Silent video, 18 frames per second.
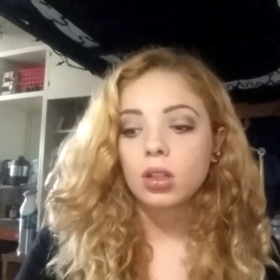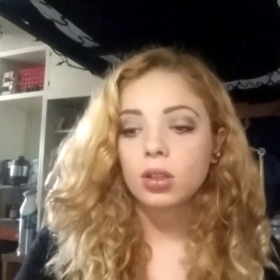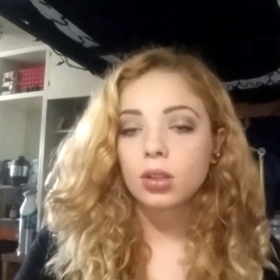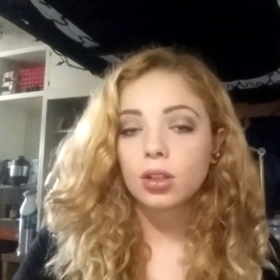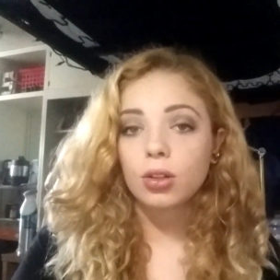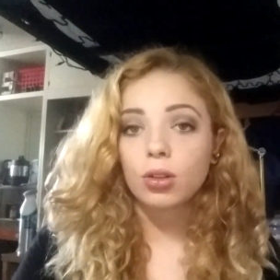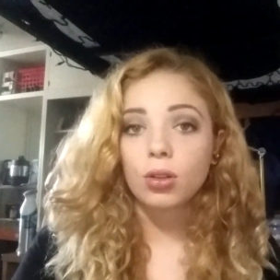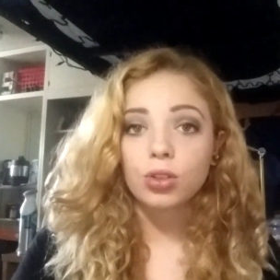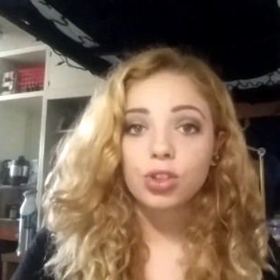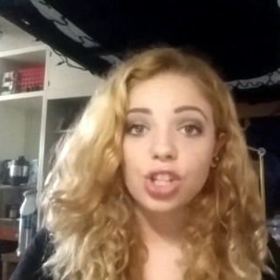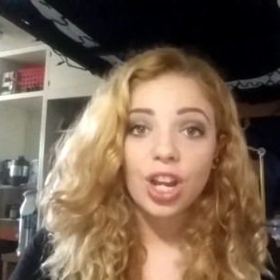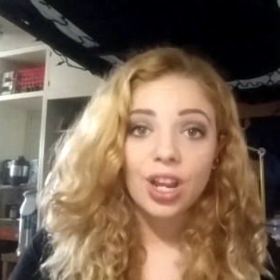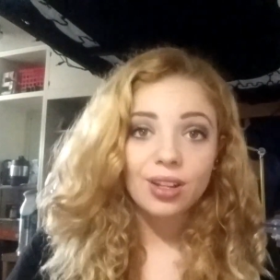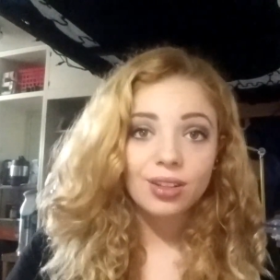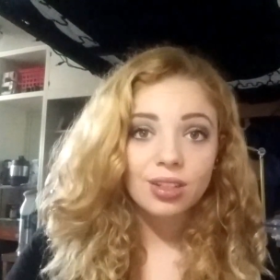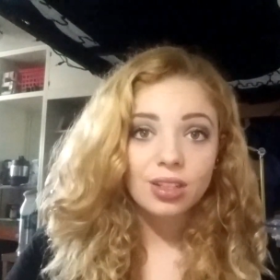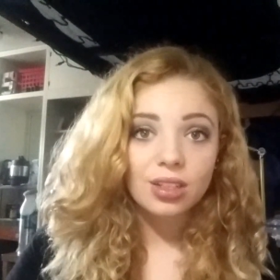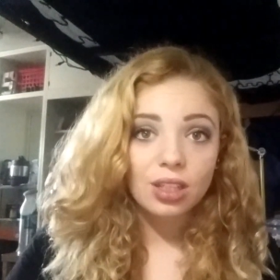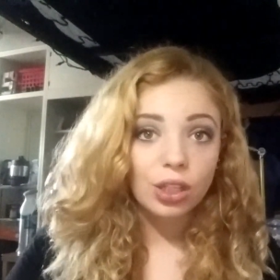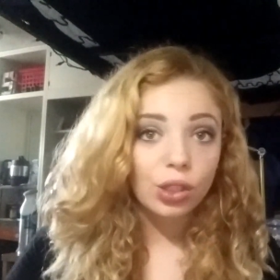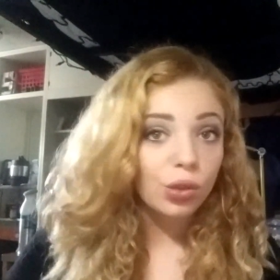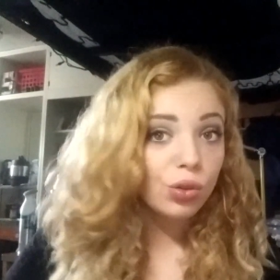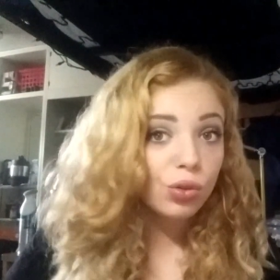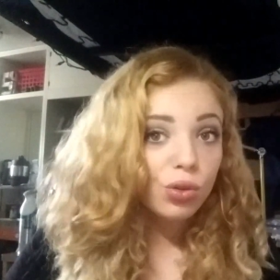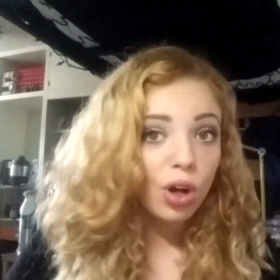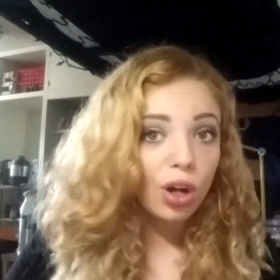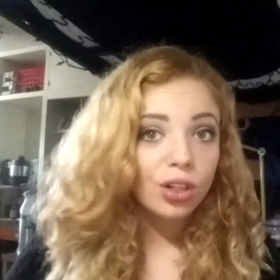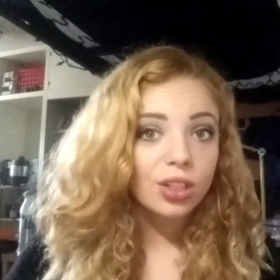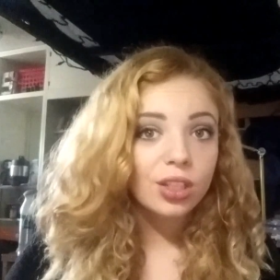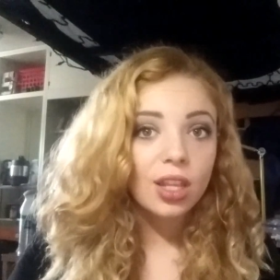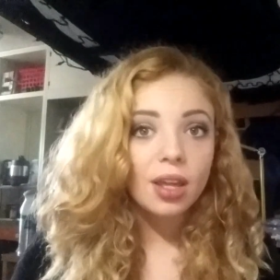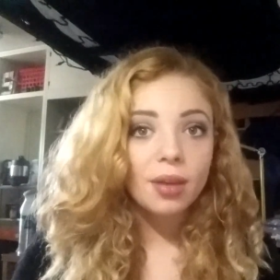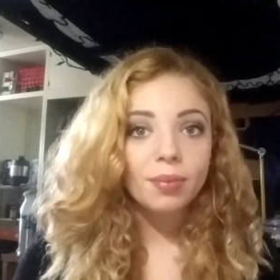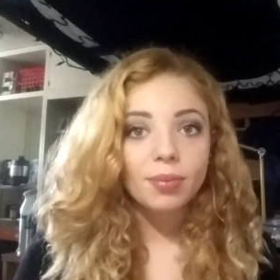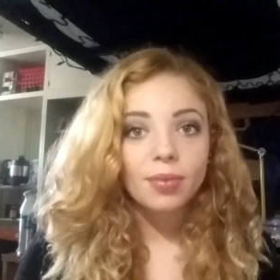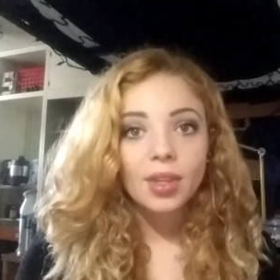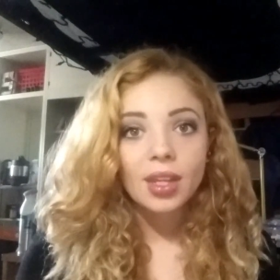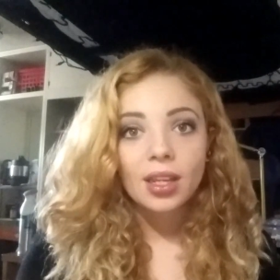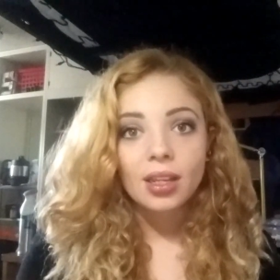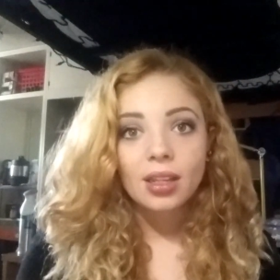little chances that you do talk to them,